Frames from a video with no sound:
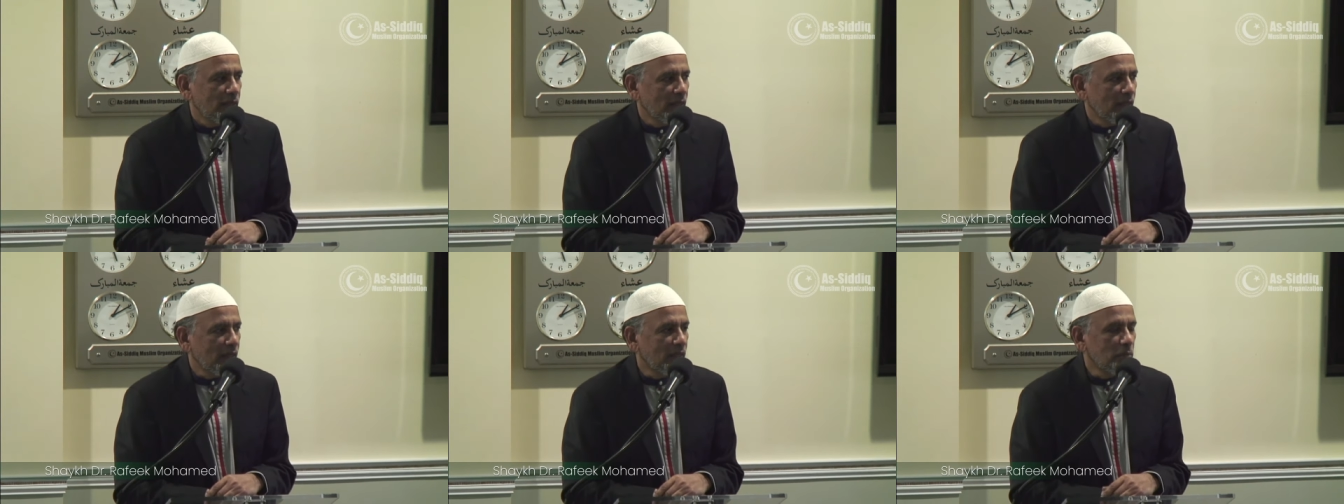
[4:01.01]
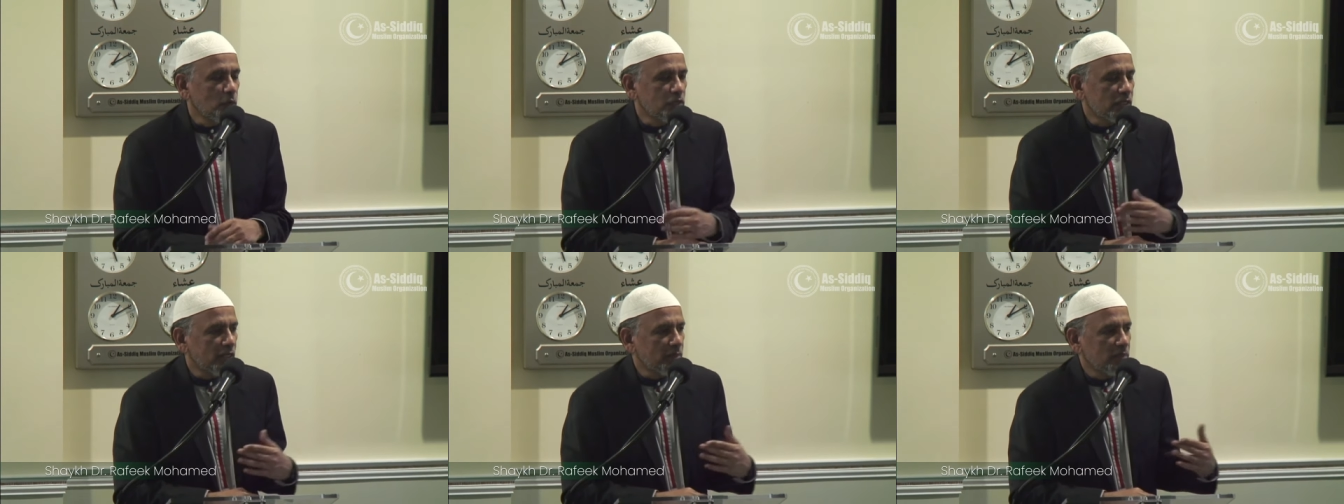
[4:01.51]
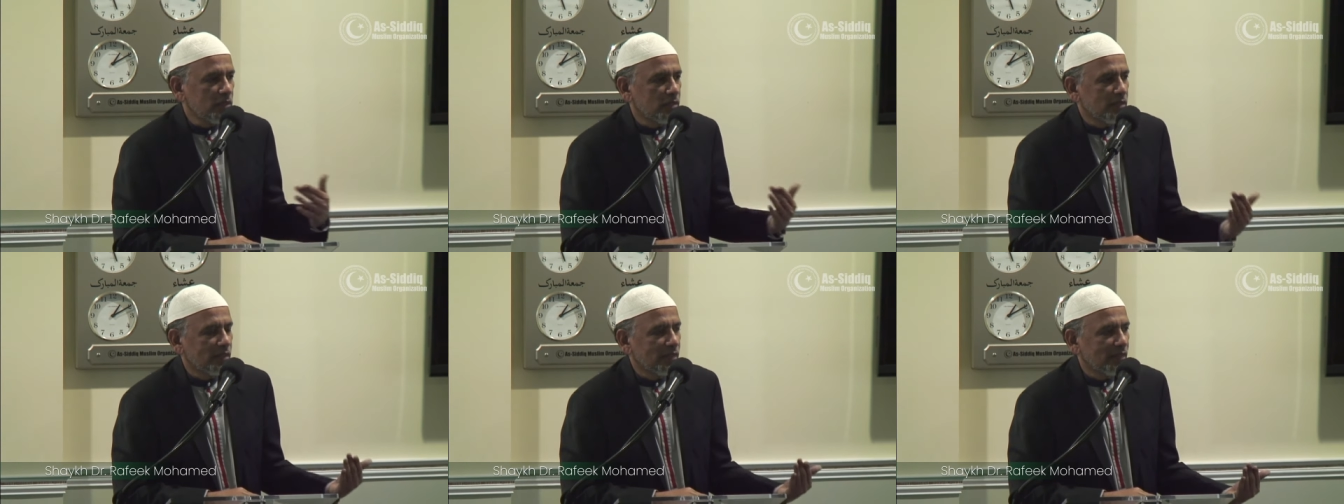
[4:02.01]
In
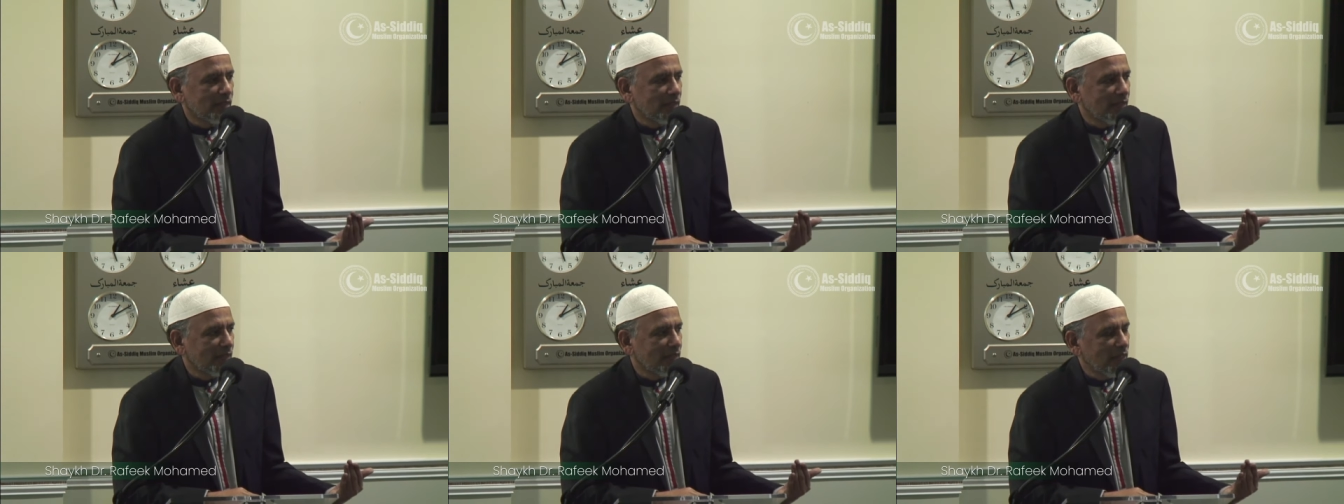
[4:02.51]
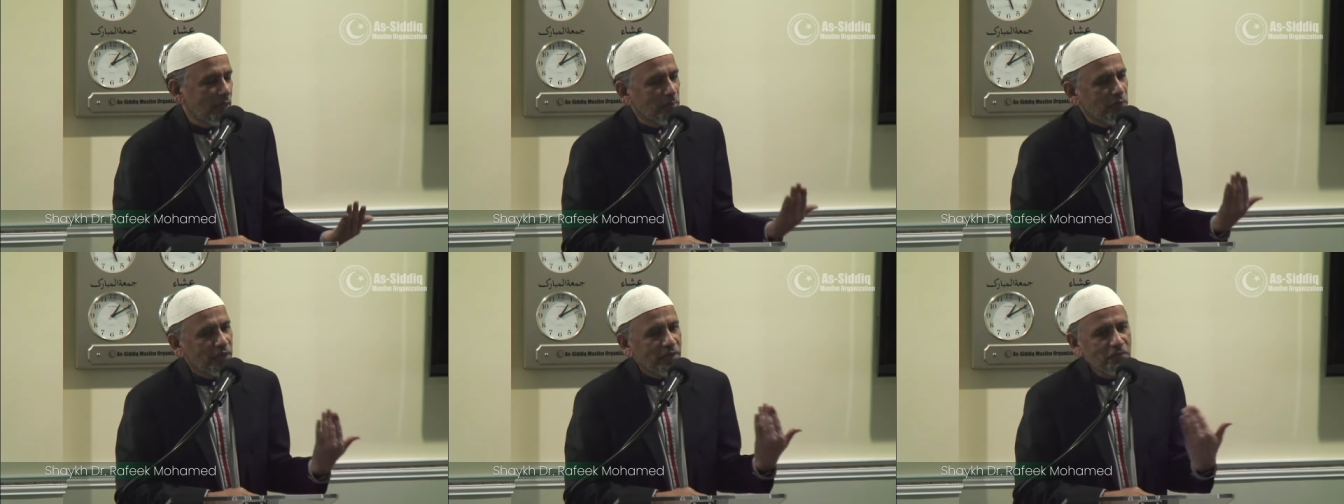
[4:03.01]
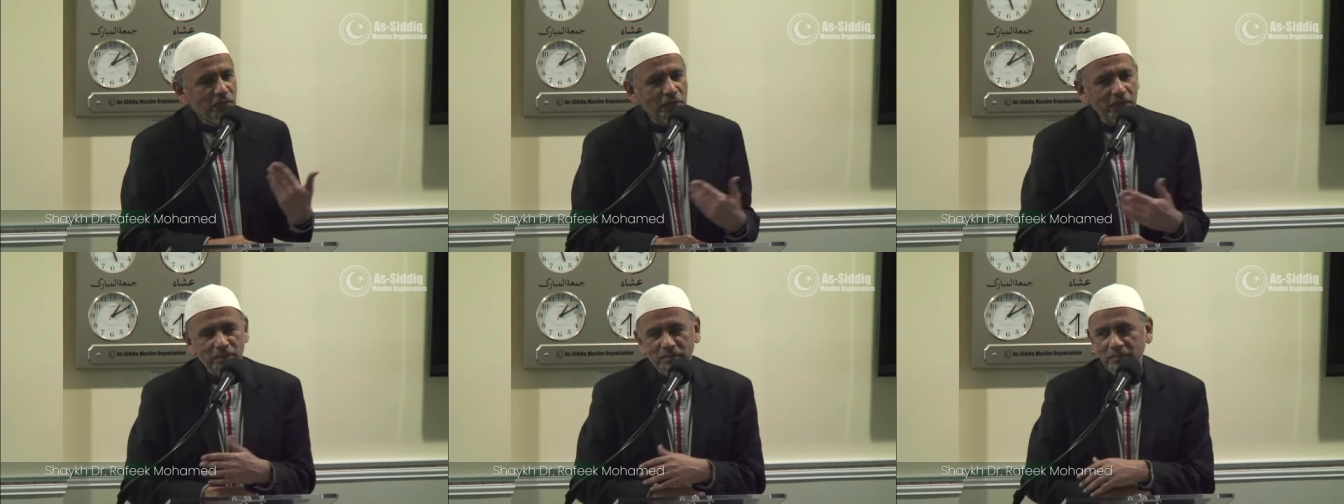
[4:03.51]
Muslims, they pray
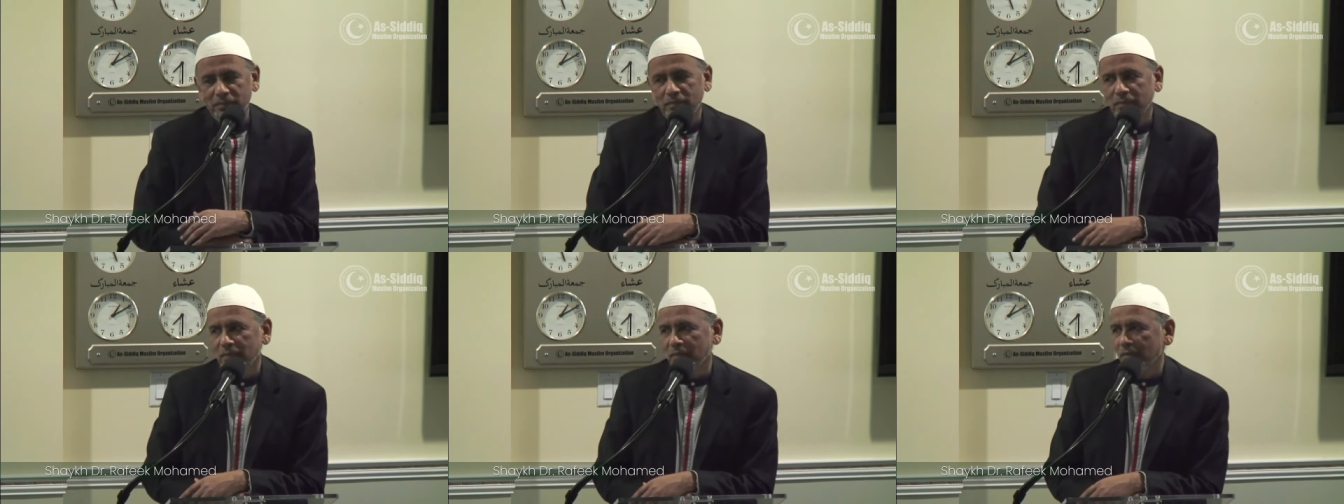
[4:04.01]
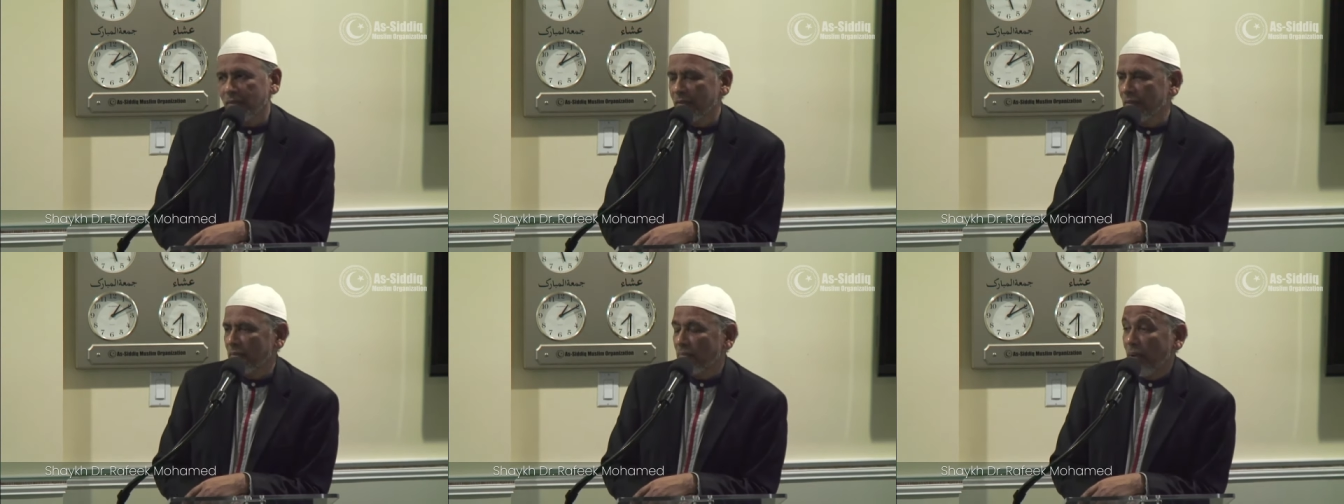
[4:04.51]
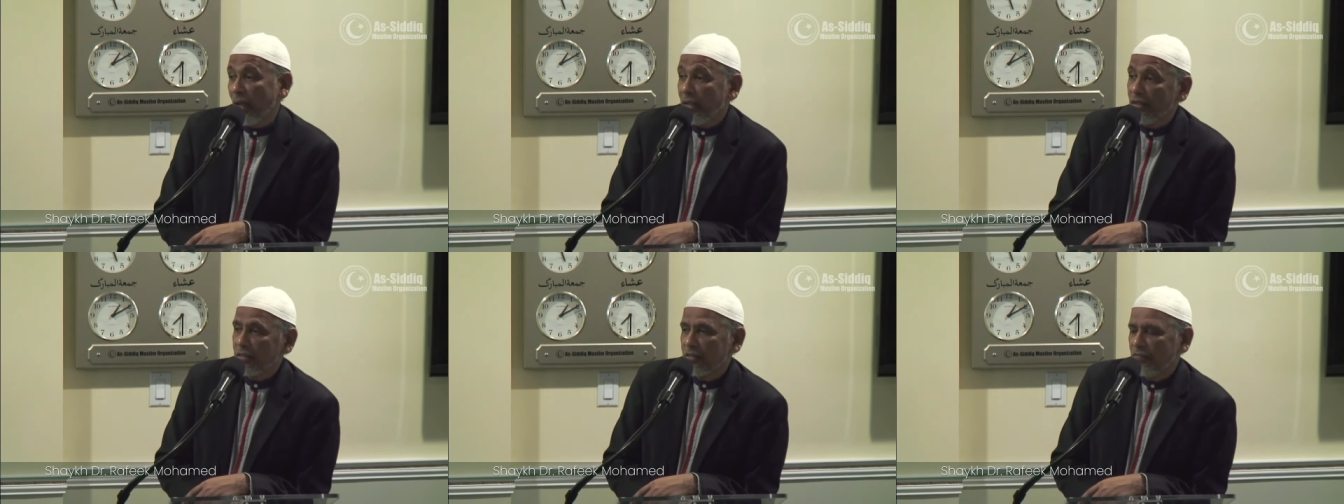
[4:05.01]
for
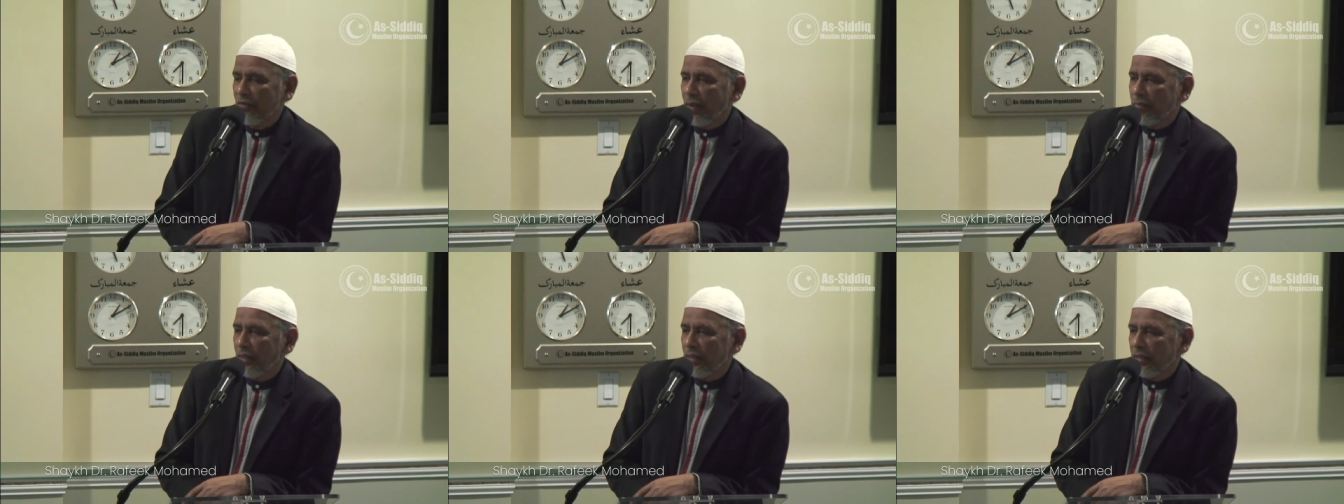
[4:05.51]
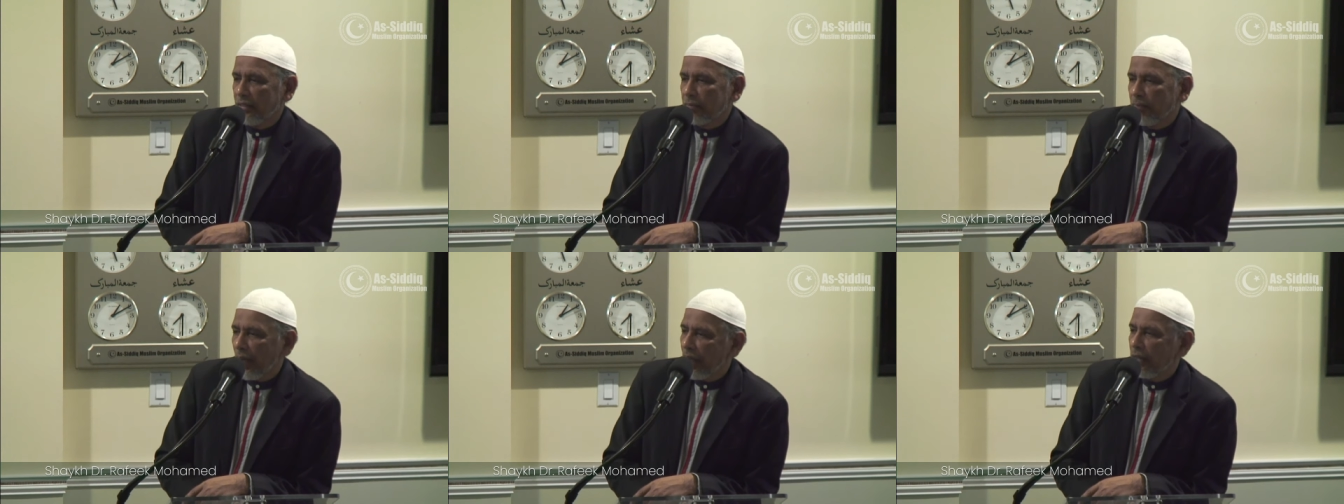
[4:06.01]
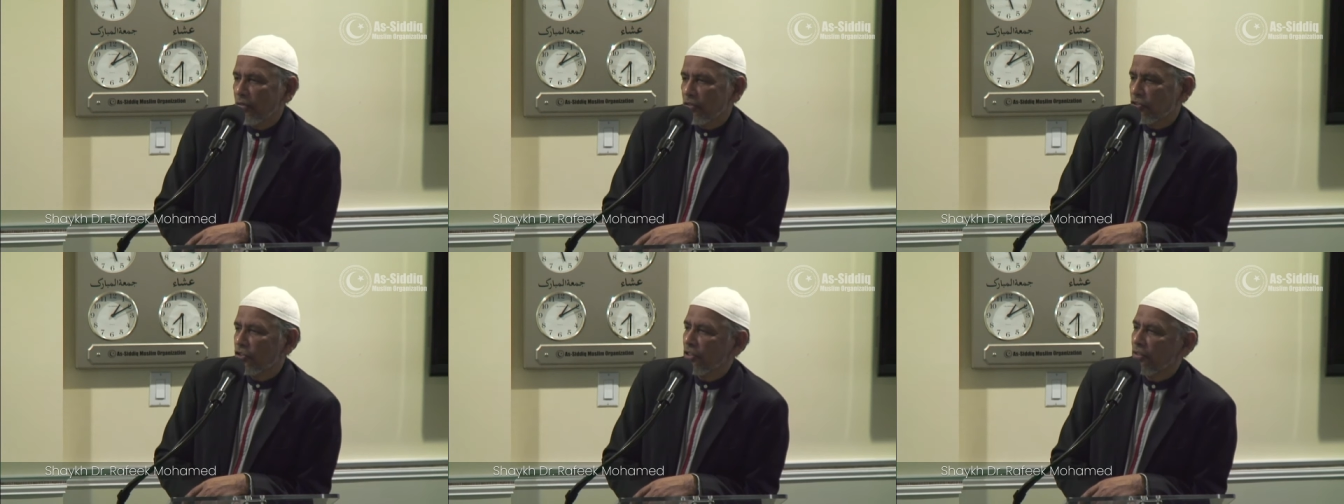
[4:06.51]
pious families,
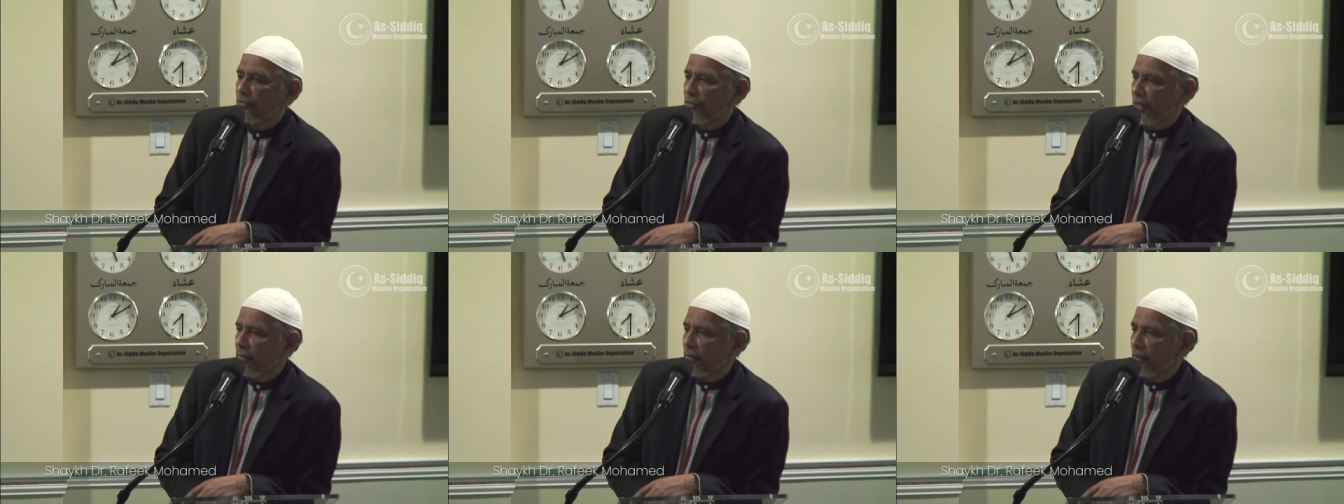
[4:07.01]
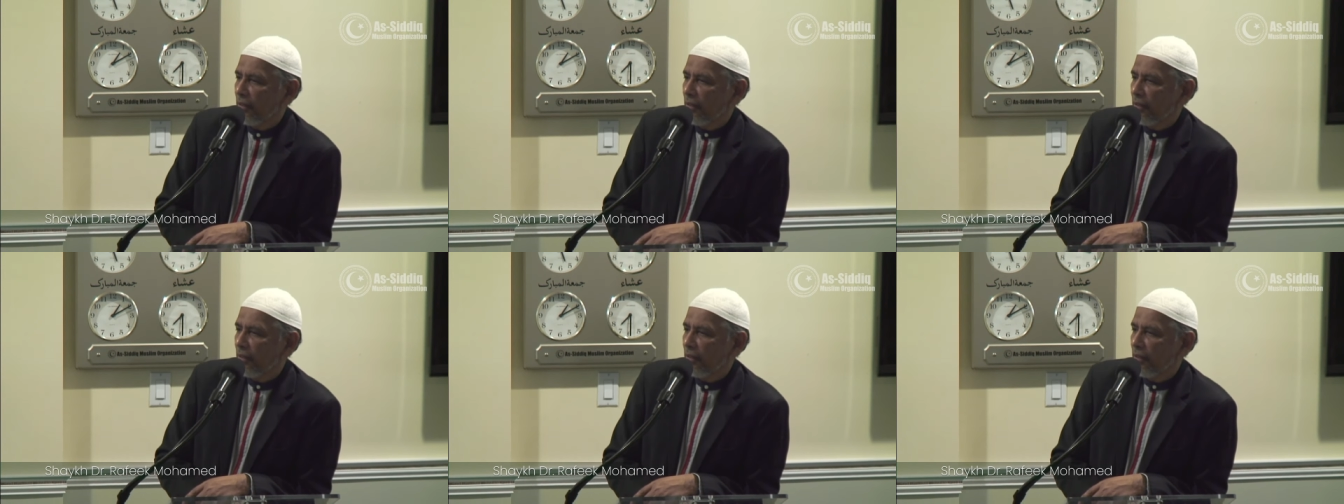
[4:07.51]
pious children.